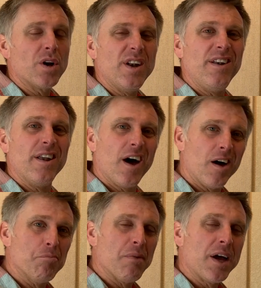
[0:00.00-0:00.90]

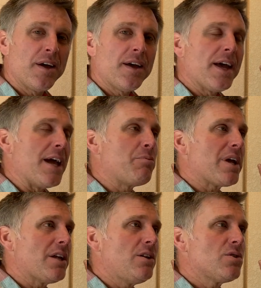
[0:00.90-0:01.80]
numb. And we
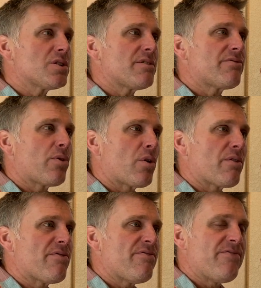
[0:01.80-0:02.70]
can use it for
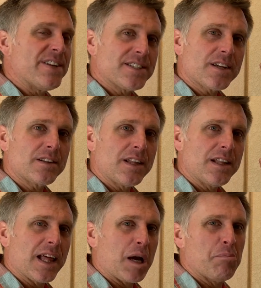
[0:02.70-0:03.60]
physically,
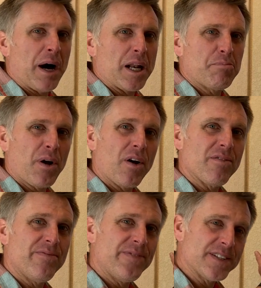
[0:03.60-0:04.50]
like a body part
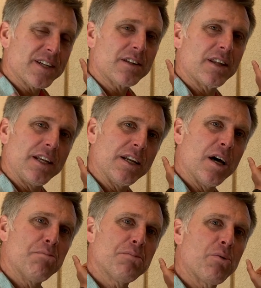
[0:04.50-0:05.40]
physically
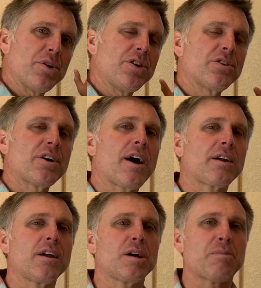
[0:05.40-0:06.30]
numb, but when you're
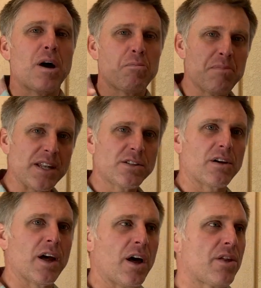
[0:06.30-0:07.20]
talking about mental
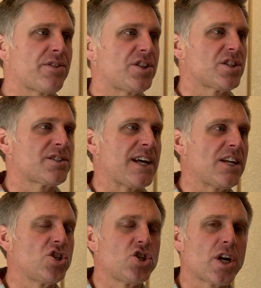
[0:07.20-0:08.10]
health, just
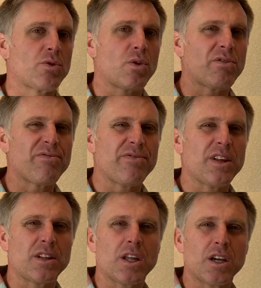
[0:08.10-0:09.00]
that general
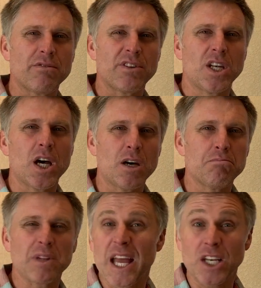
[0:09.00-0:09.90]
feeling of numb,
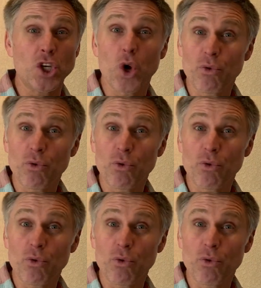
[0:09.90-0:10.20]
like no